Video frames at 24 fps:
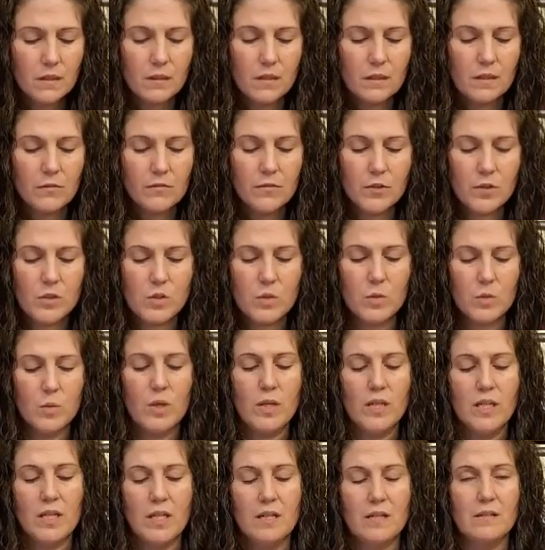The first
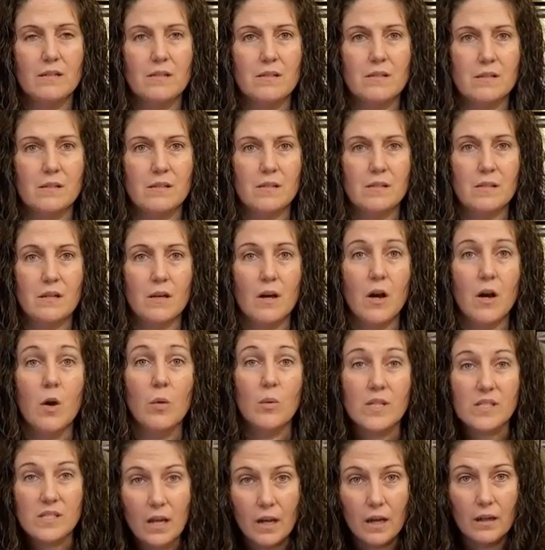one is
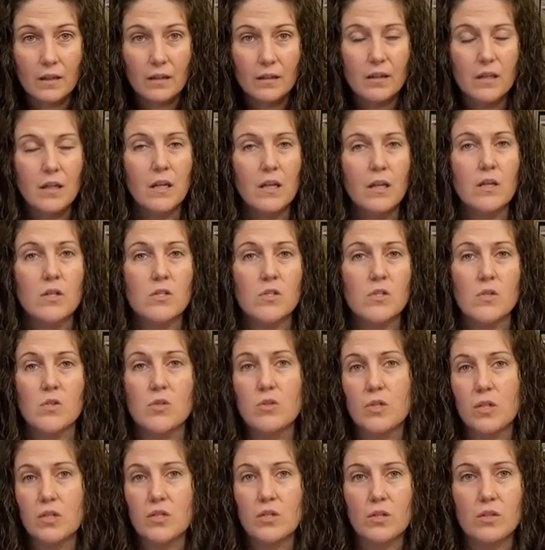always on. So
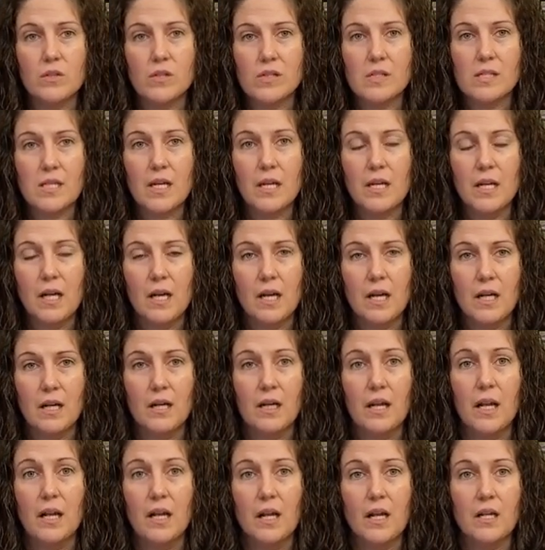you can turn this light
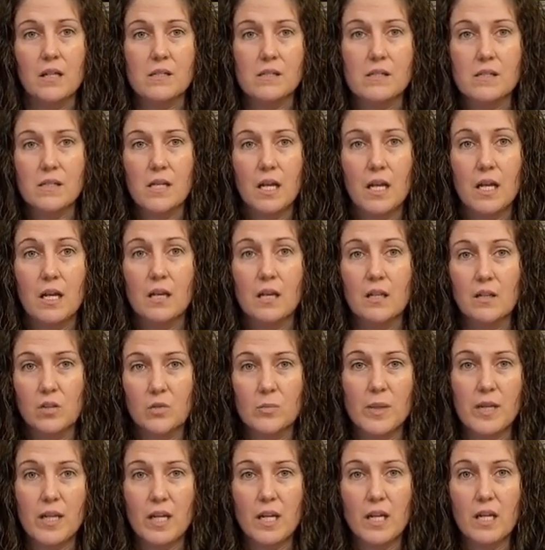on and it'll stay
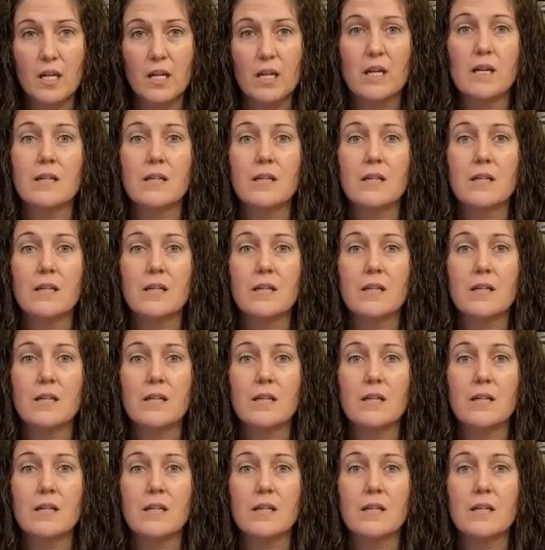illuminated